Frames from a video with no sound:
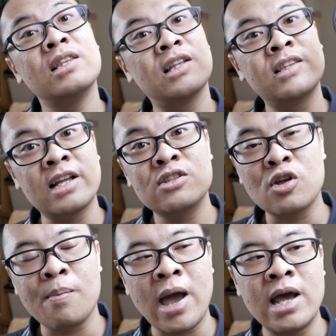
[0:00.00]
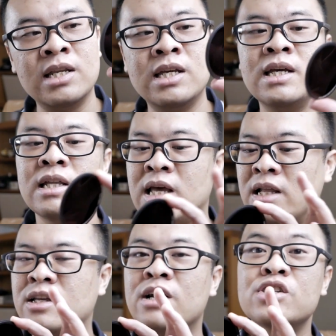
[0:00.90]
the 10-stop ND,
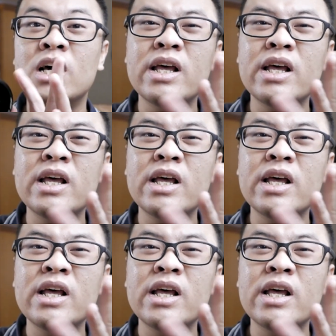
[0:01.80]
that there's